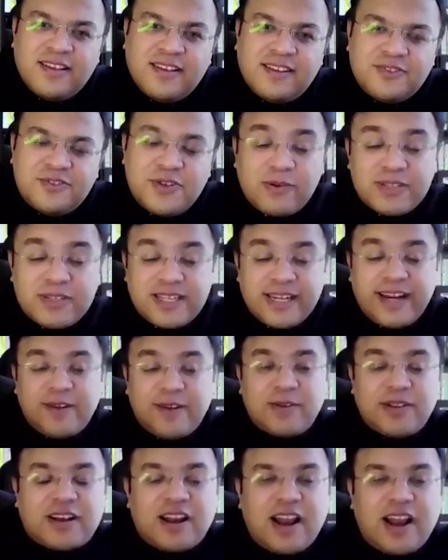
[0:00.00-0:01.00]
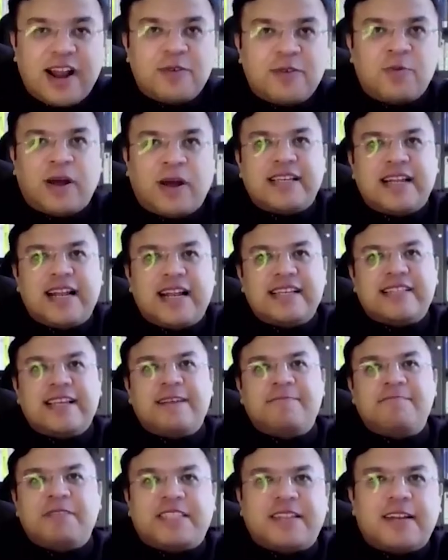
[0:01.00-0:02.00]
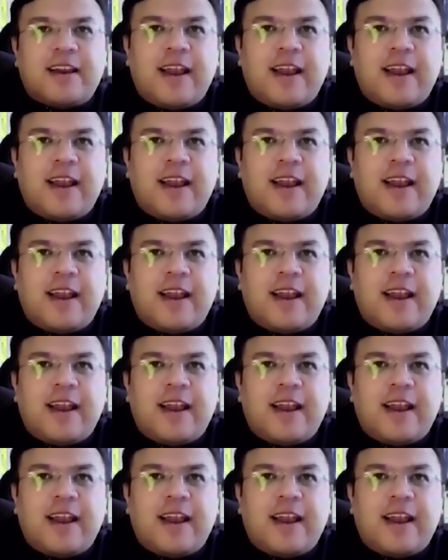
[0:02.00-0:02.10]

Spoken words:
So I was sitting with a client once and I said, Mr.